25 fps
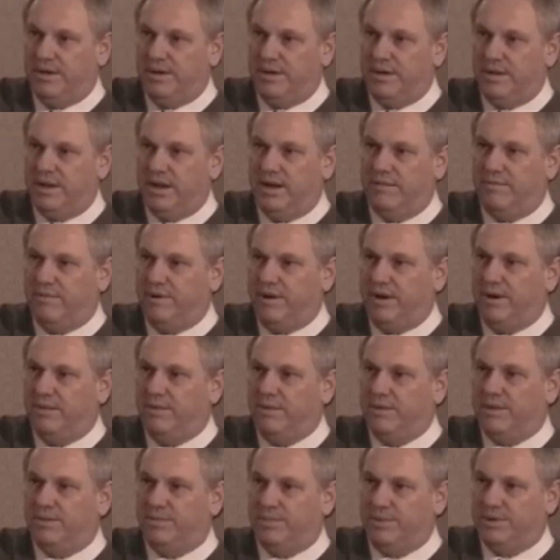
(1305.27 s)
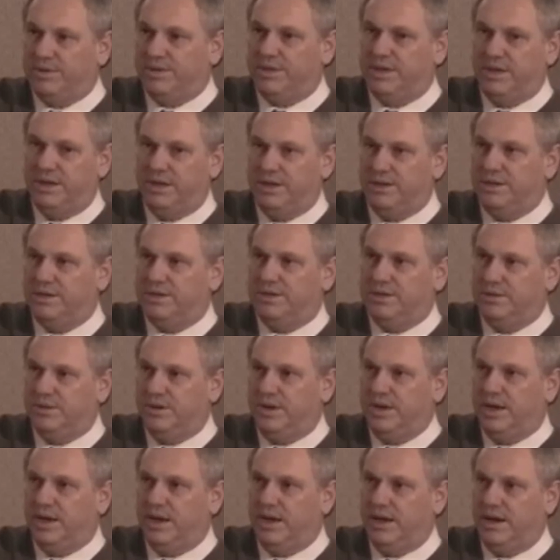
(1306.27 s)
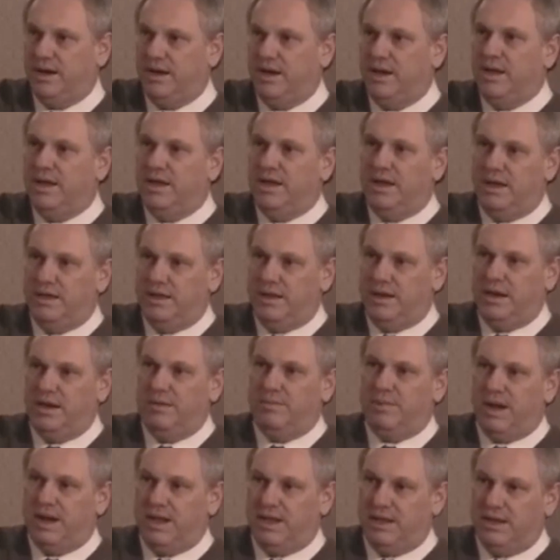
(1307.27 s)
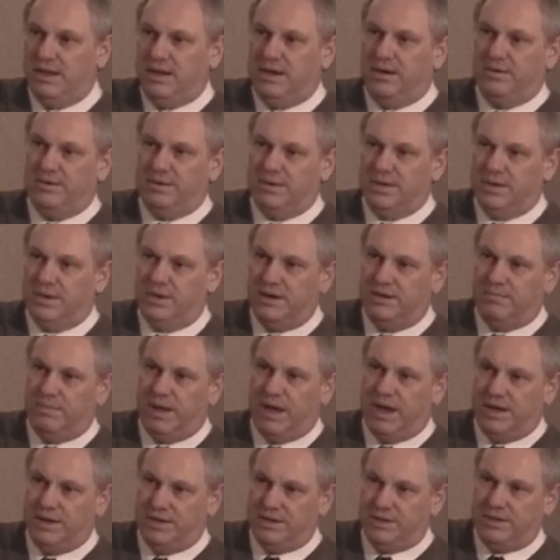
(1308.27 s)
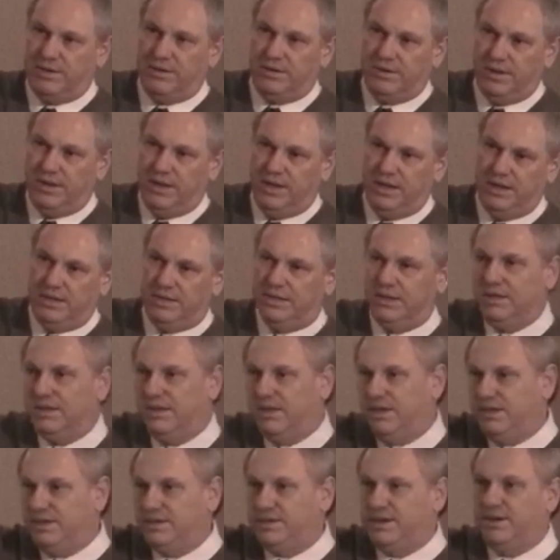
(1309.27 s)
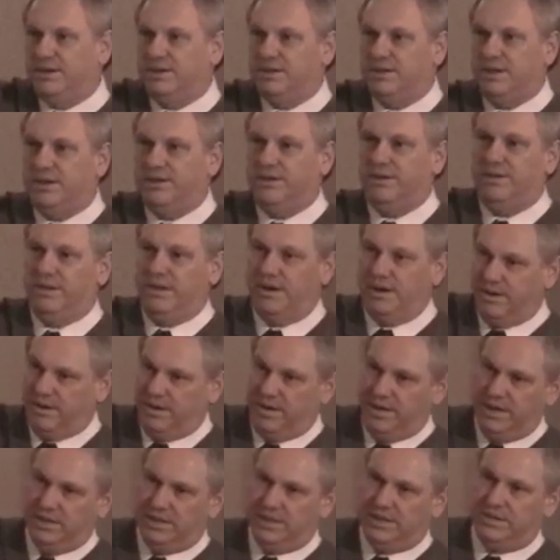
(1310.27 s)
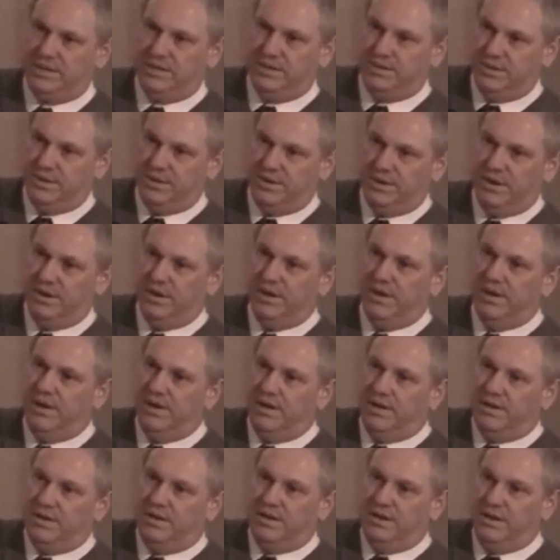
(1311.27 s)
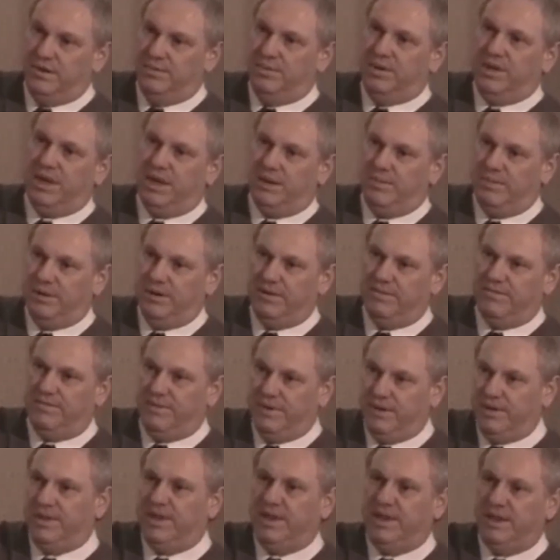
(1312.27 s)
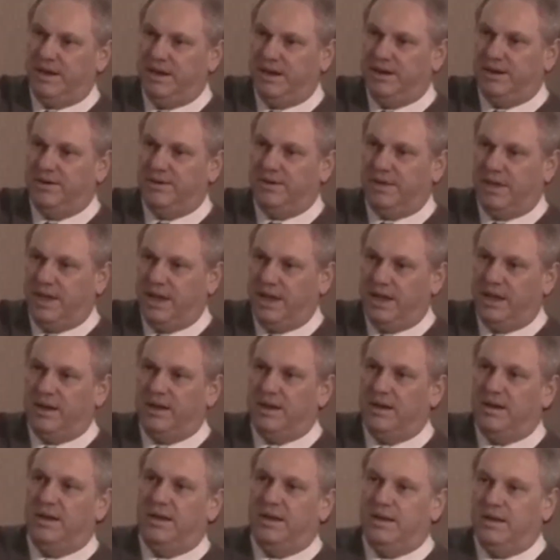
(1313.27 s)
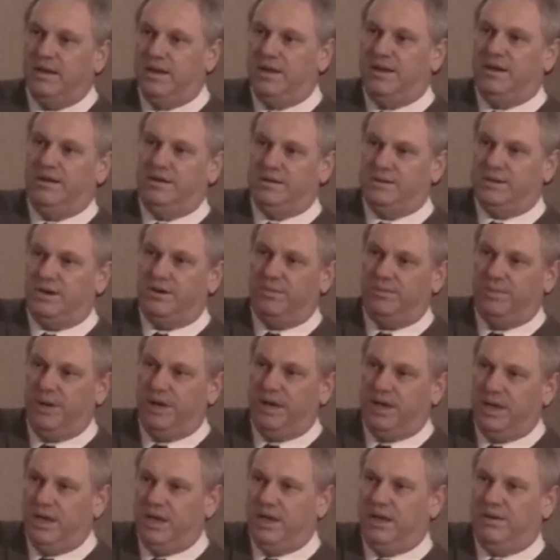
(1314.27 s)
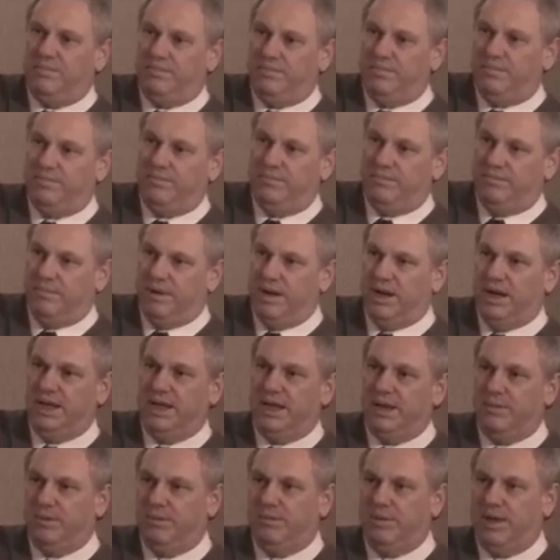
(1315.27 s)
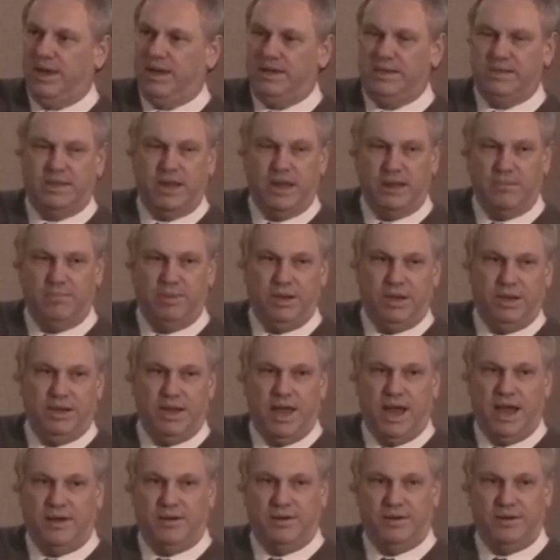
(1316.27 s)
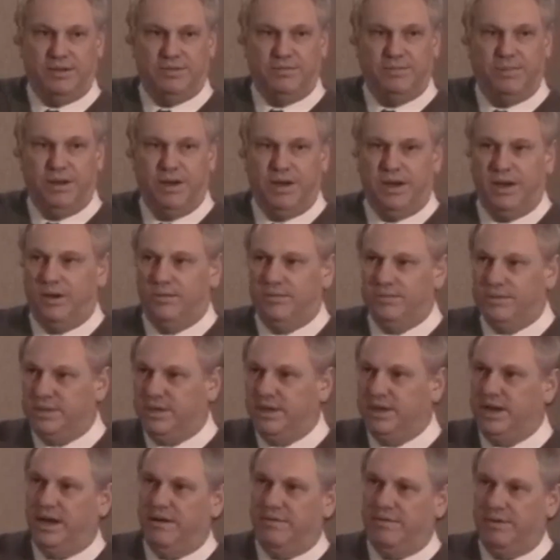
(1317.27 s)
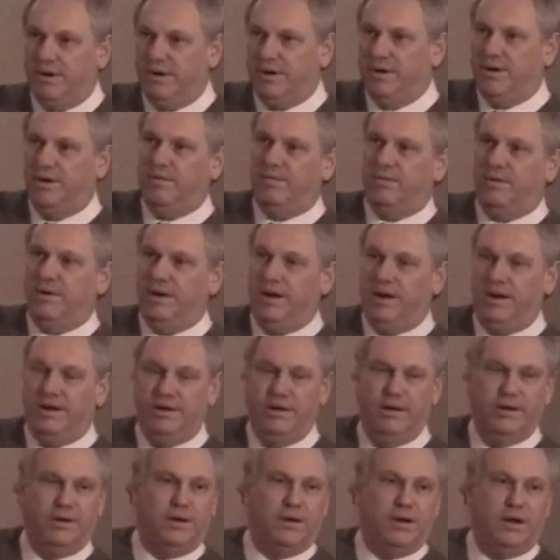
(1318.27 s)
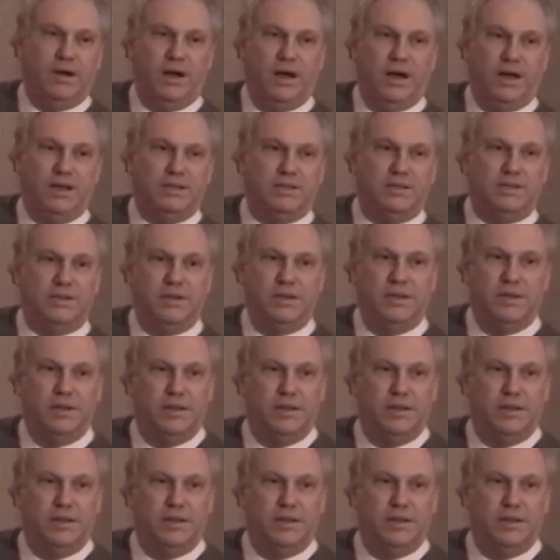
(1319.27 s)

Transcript: And then I forget what the percentages you get. And anybody that goes in and buys your leads, if they start selling their leads to it, then you become an affiliate under that, and you start picking up money coming back. It's not big dollars, but it helps to cover your overhead and your cost.